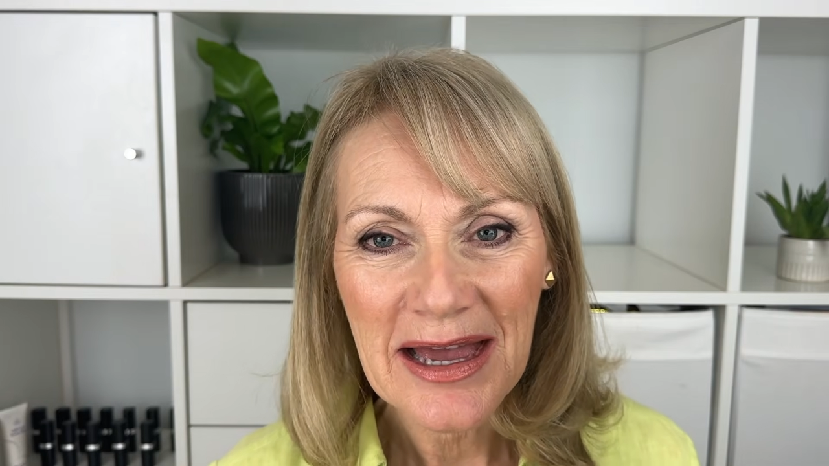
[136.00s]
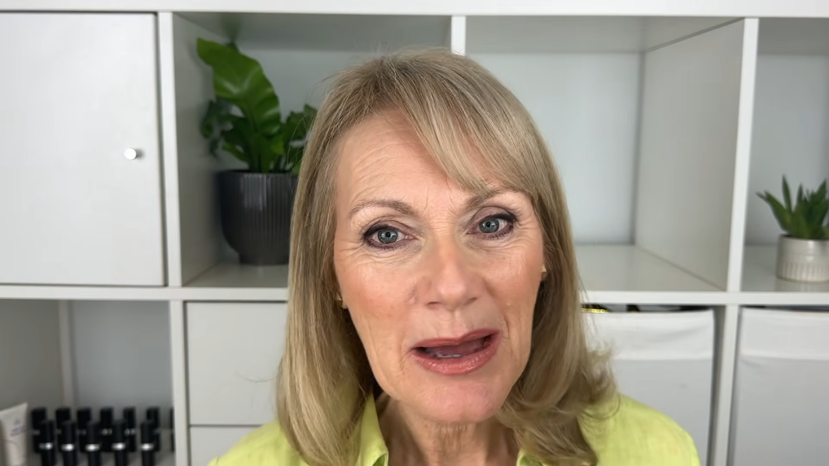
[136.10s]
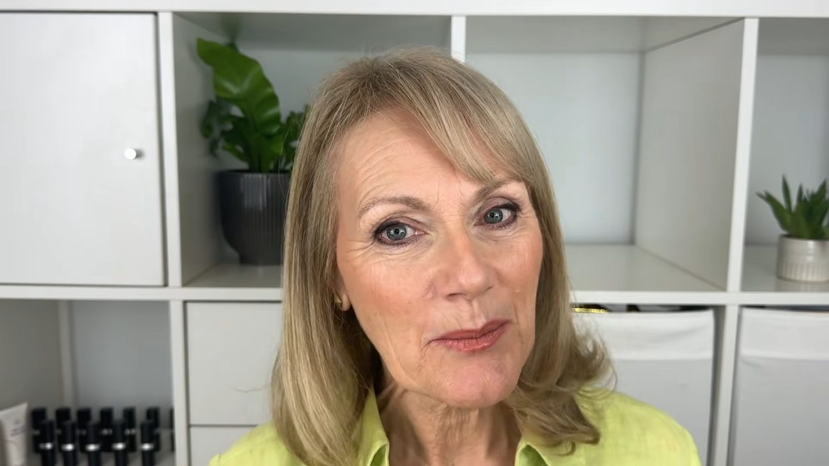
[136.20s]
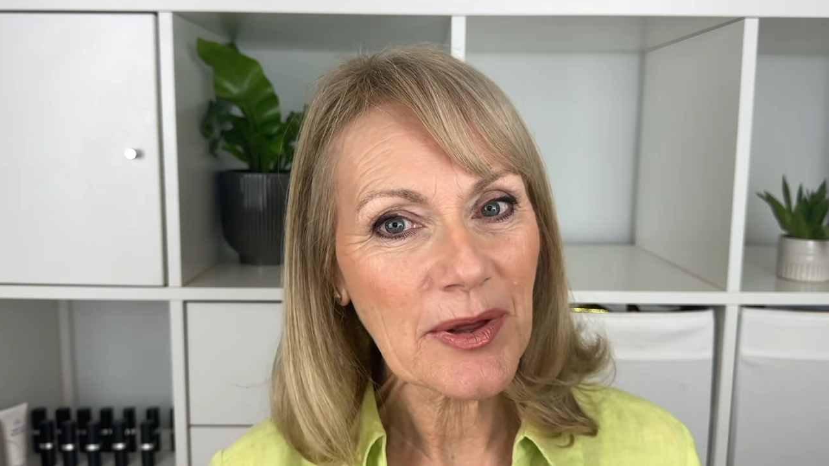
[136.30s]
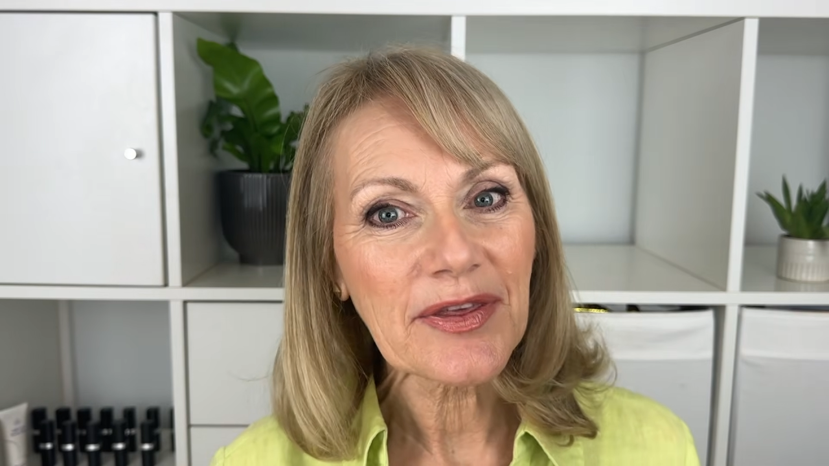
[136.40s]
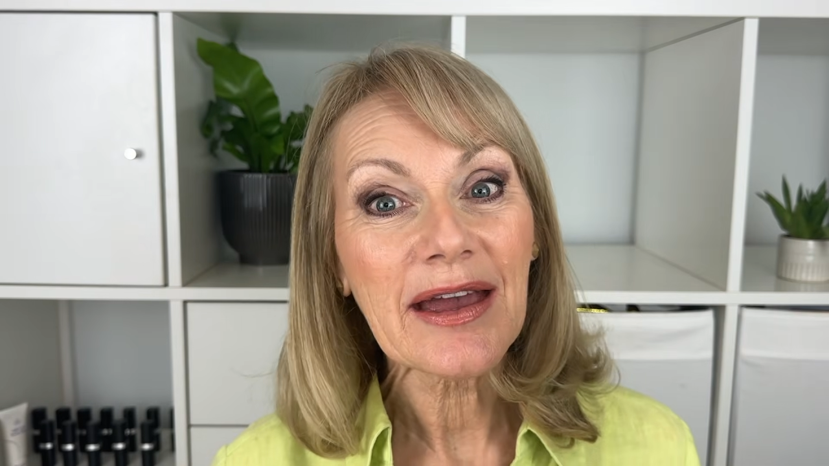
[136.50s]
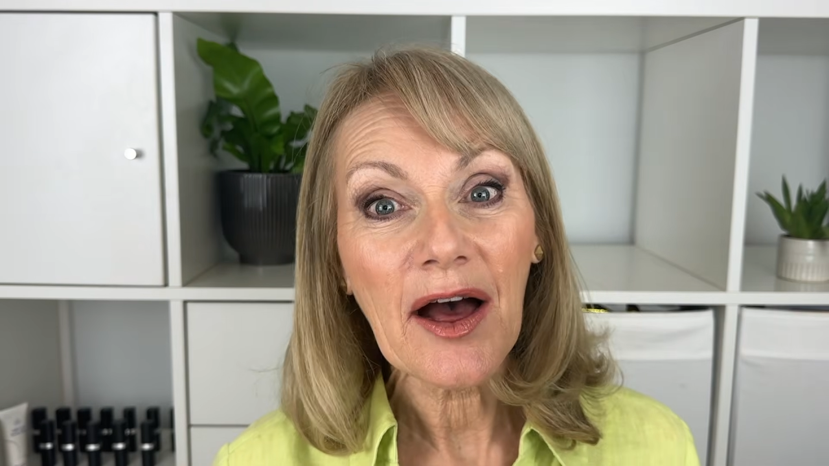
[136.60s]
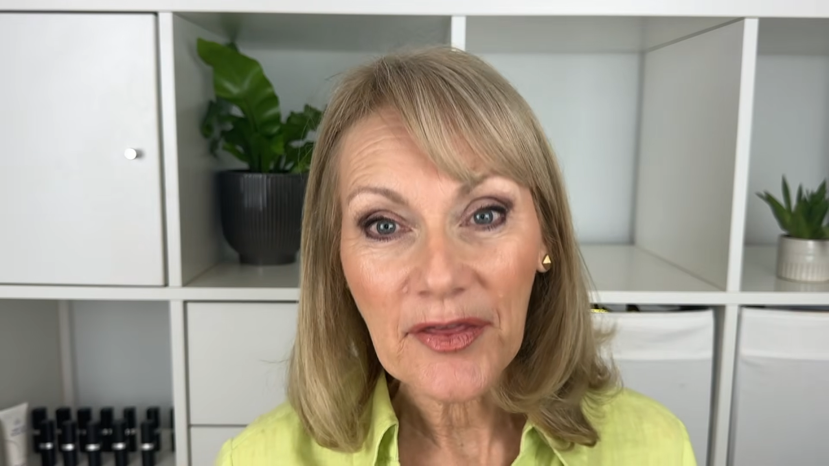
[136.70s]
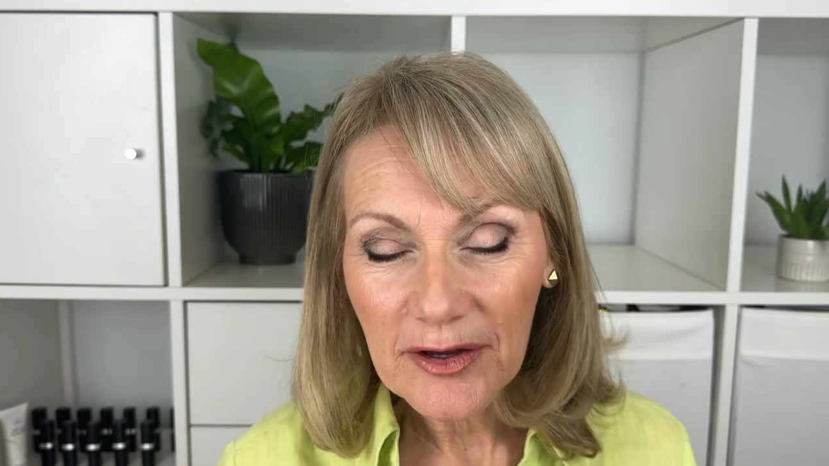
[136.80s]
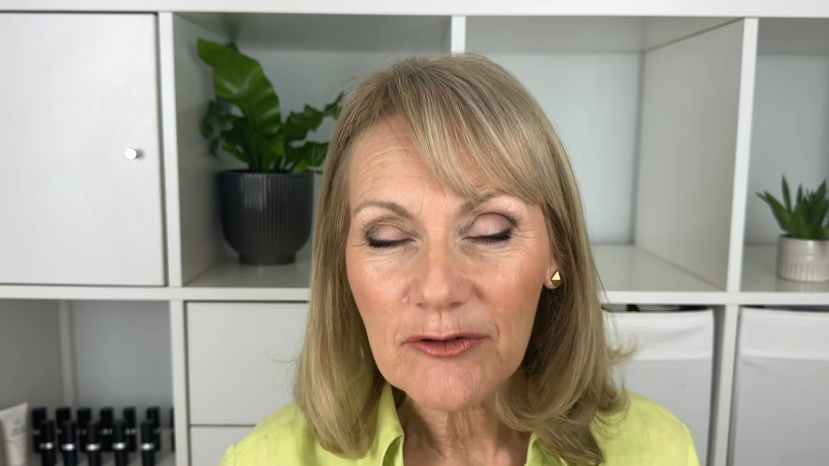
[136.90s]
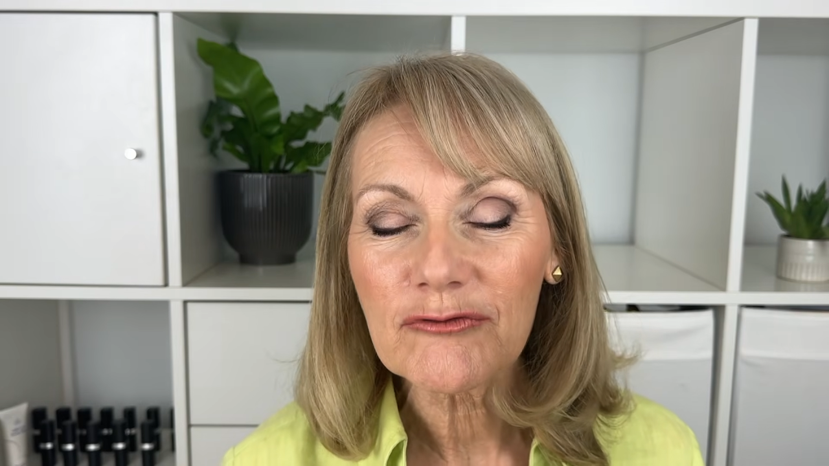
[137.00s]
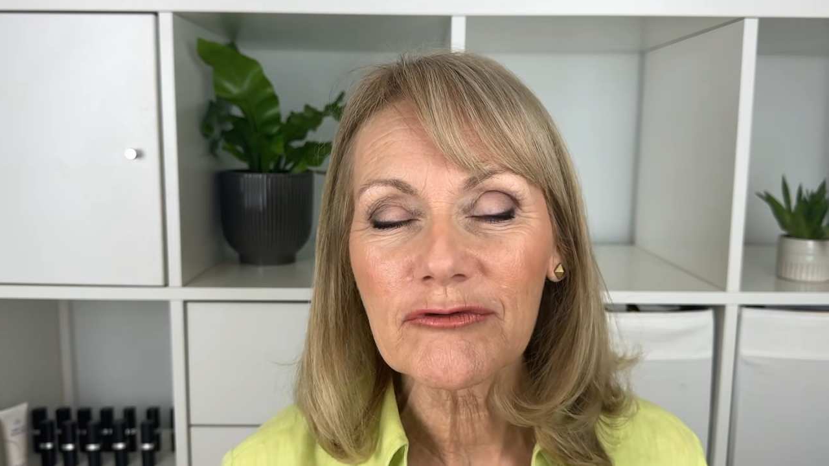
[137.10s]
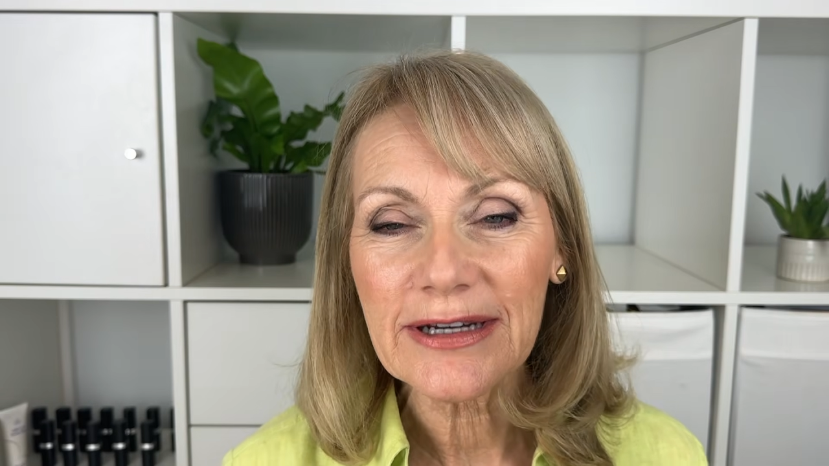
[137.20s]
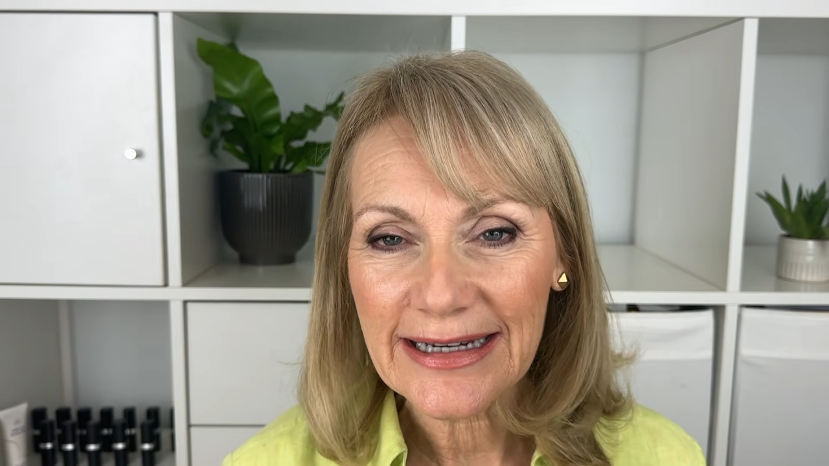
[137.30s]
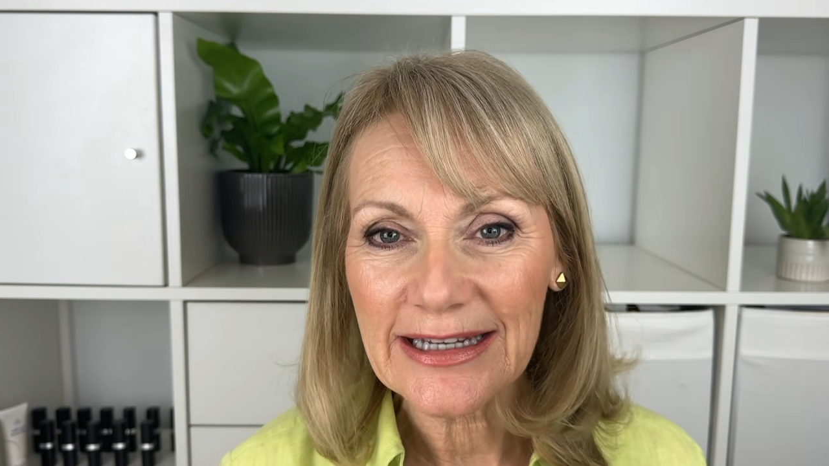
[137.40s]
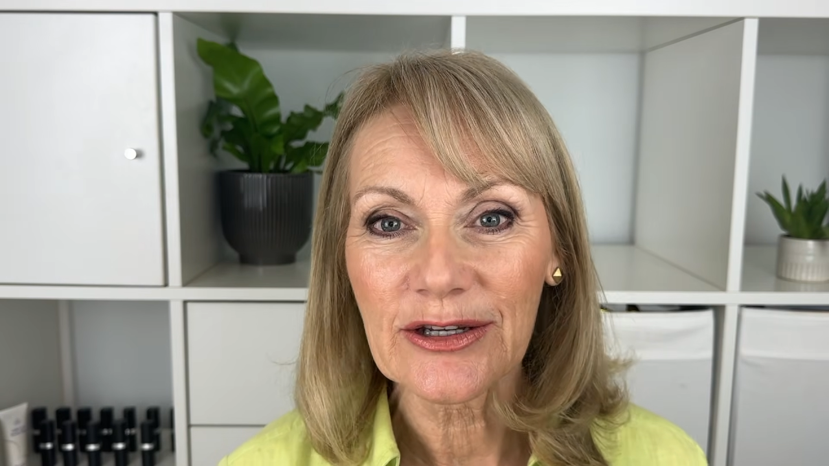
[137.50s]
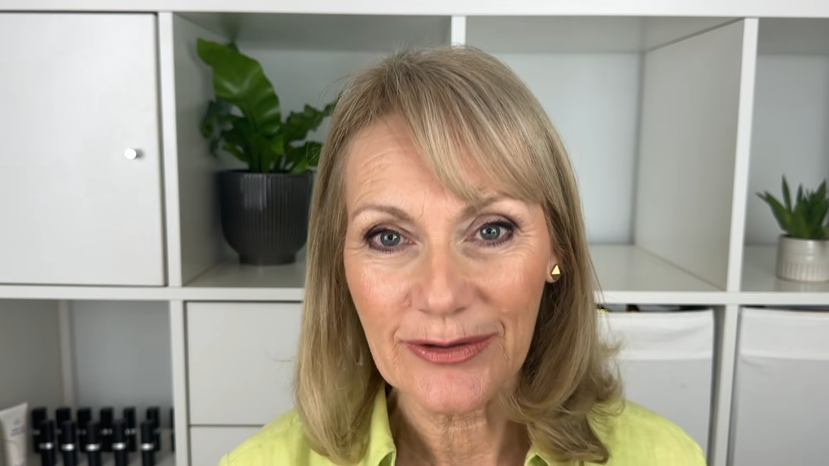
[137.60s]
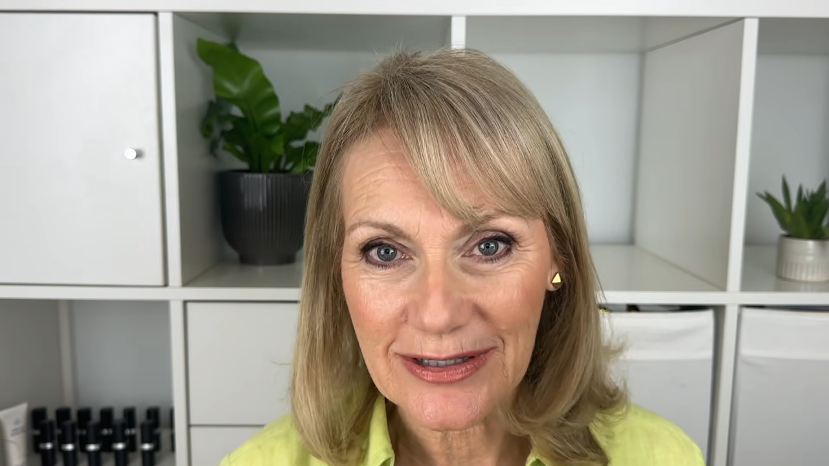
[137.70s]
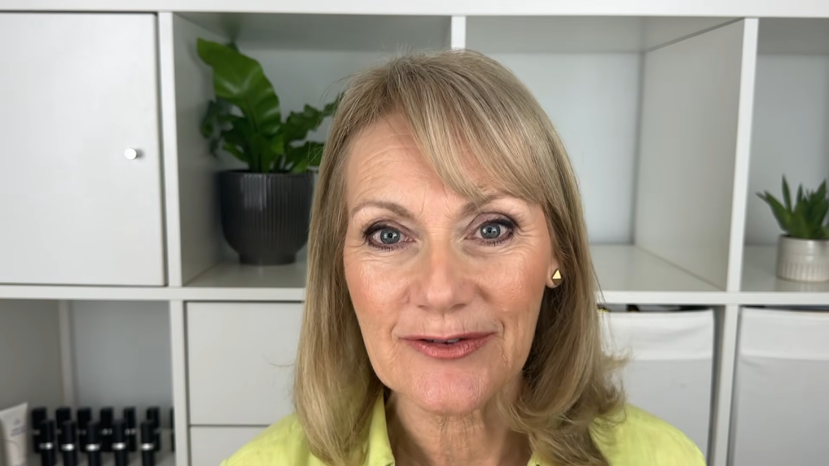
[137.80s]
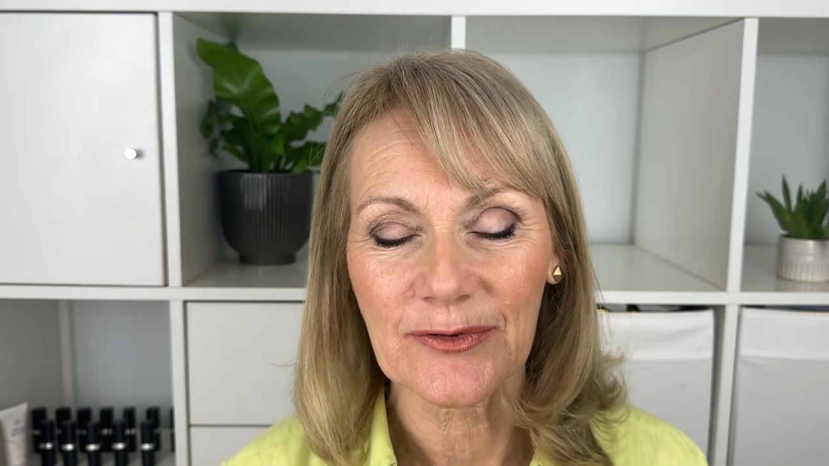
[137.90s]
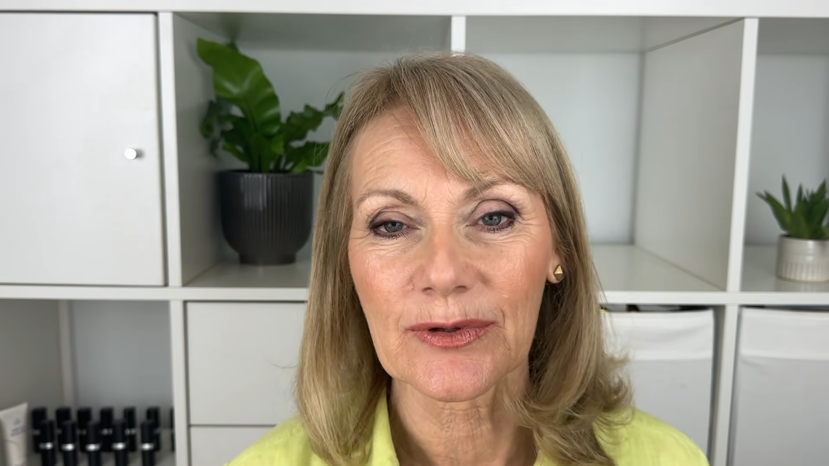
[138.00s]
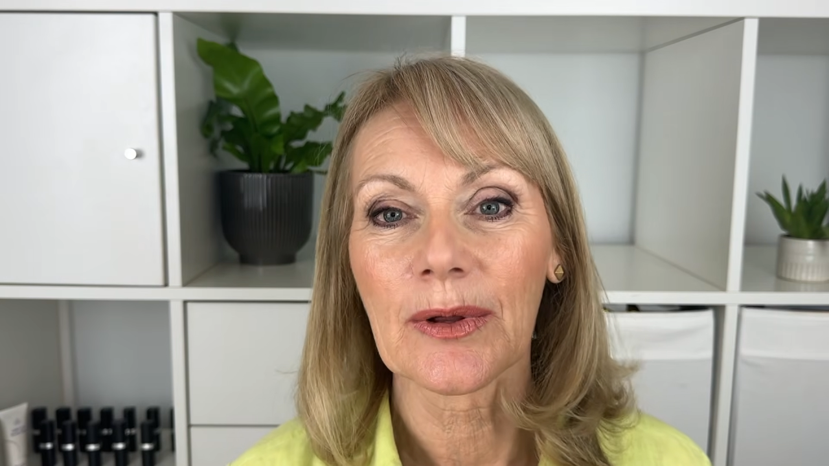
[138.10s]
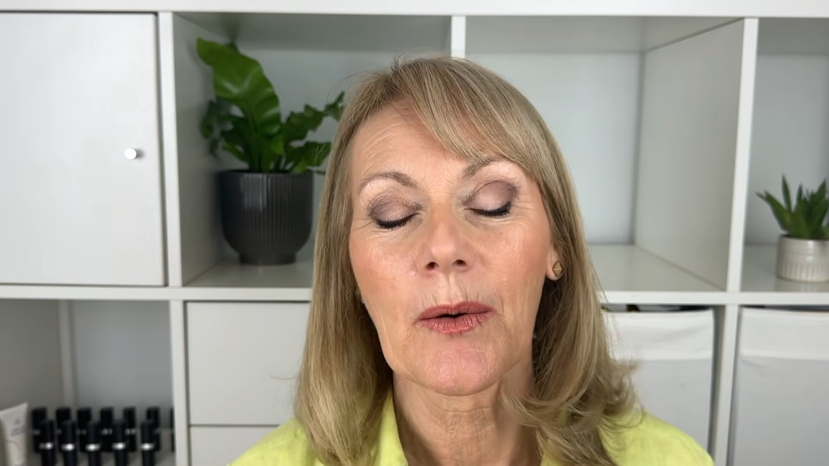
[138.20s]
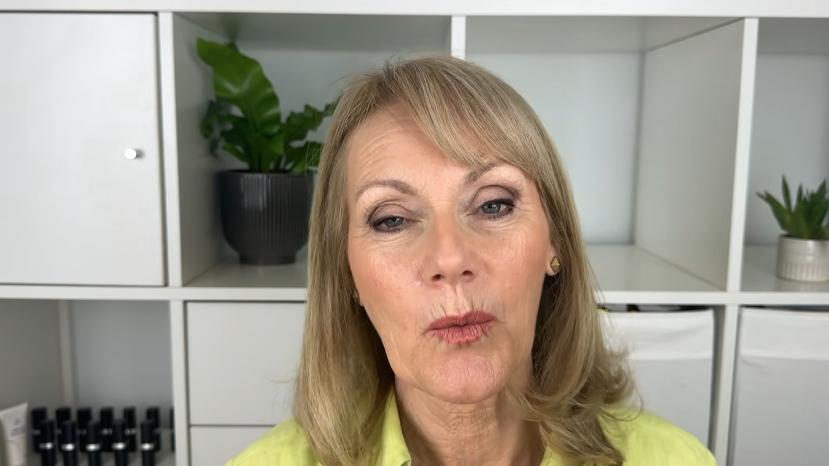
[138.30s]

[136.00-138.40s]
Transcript: But the other really useful